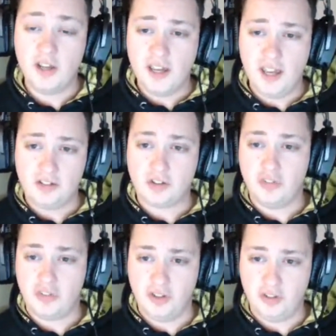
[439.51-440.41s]
and
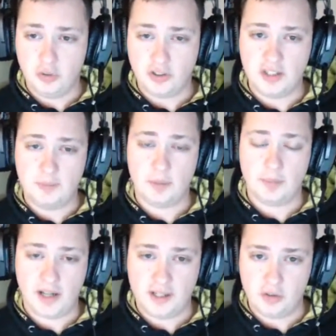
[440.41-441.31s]
continue to keep up a
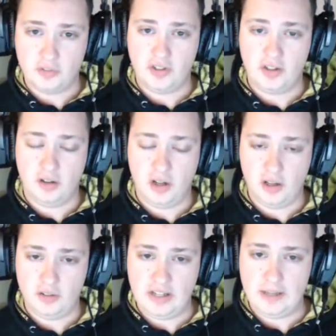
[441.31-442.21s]
higher
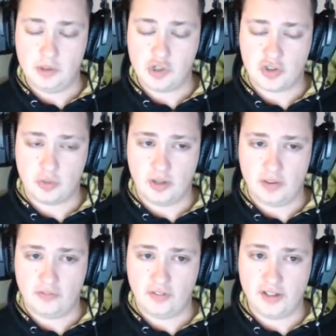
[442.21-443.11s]
damage throughout the
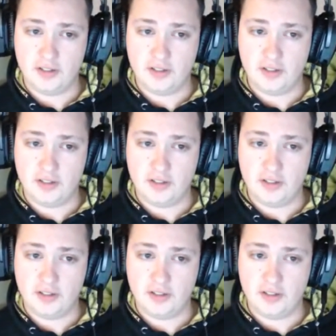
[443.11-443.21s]
fight.